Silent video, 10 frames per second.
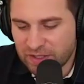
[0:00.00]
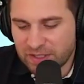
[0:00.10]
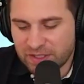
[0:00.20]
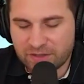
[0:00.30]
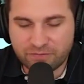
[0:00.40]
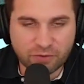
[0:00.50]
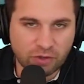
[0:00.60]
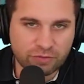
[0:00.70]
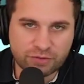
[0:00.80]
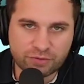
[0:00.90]
uh, for
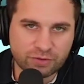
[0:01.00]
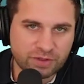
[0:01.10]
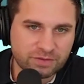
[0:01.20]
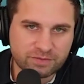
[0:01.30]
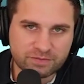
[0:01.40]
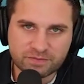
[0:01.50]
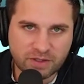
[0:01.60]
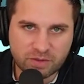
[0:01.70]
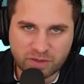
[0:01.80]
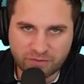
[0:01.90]
our recruiting
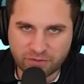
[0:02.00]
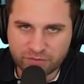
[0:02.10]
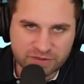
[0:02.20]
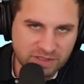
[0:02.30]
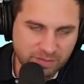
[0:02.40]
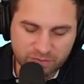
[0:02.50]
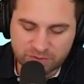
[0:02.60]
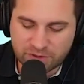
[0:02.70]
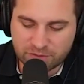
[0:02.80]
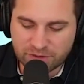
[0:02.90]
fund, we have three
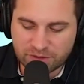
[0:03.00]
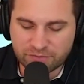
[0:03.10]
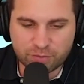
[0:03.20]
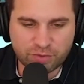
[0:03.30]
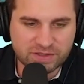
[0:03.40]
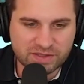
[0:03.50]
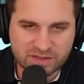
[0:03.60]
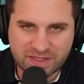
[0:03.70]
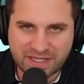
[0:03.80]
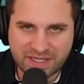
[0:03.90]
separate, you know, interview
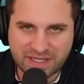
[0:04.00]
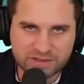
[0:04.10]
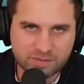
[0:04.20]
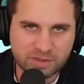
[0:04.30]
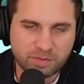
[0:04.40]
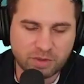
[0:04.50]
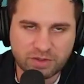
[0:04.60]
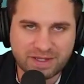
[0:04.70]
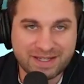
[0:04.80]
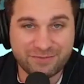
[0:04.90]
process. Calendly is a big part
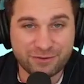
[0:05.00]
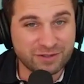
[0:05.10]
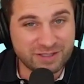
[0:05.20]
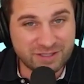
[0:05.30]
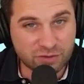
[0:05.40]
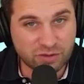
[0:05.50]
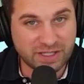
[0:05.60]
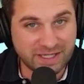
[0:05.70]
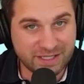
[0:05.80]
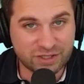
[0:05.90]
of that. If you're an individual
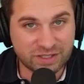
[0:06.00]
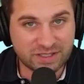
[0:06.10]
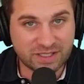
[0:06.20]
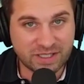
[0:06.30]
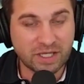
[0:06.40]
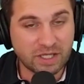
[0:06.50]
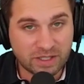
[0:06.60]
agent, mm-hmm.